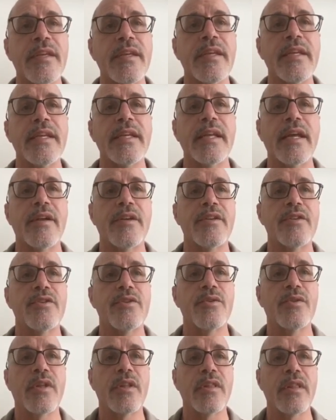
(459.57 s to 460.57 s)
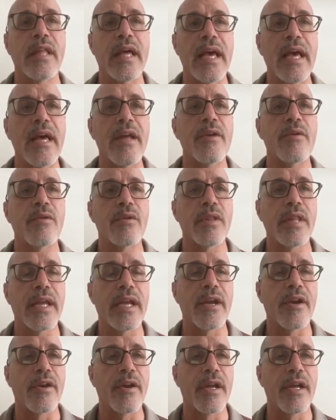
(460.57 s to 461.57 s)
Now to do the lateral
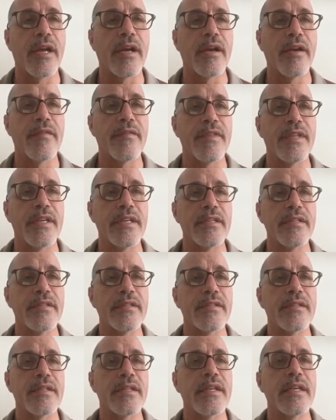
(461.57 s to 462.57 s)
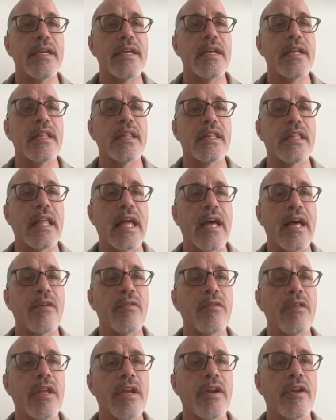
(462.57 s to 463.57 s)
area of this, lateral
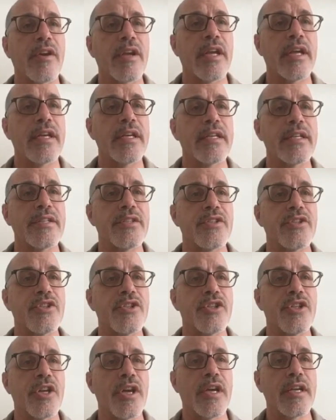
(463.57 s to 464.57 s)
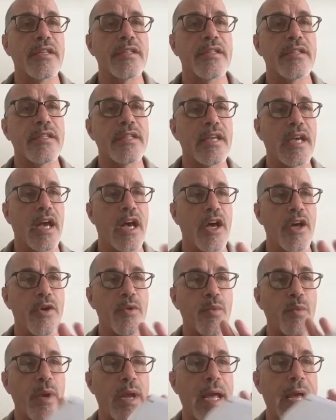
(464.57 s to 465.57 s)
area is just the
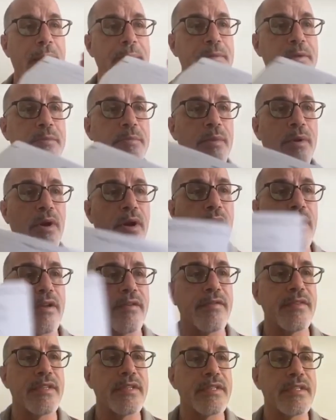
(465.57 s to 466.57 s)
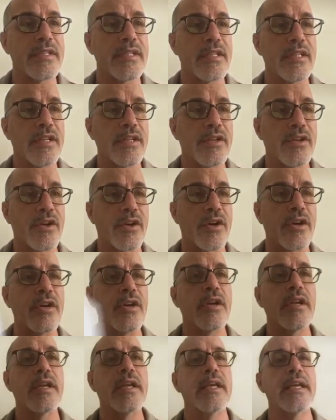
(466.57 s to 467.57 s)
unwrapped part of the cylinder.
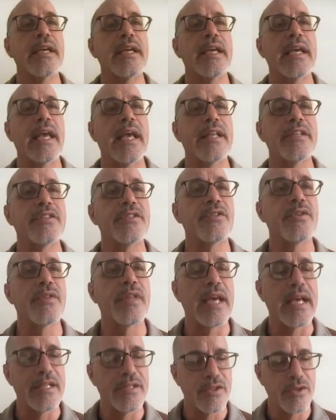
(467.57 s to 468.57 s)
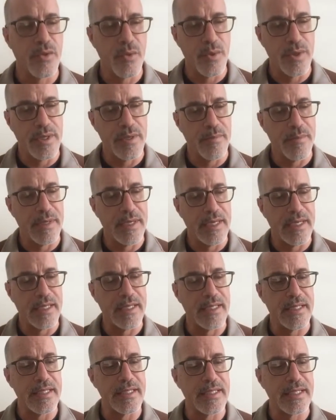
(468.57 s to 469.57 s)
And so that's going to be, in
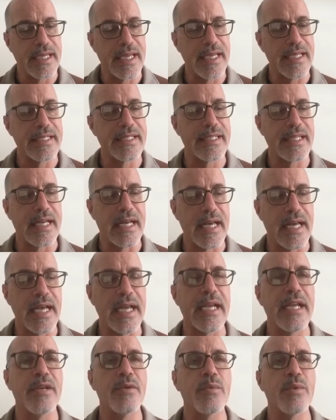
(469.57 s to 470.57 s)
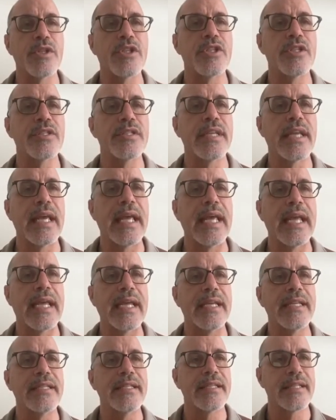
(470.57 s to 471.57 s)
this case, the height, which is
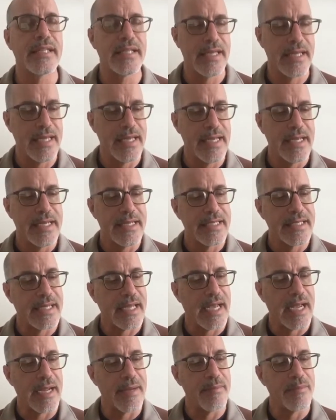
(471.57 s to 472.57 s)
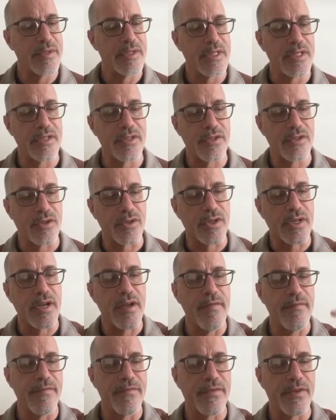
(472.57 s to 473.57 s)
8, times the
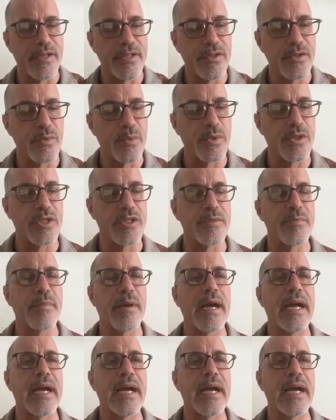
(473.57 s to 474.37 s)
circumference, which is pi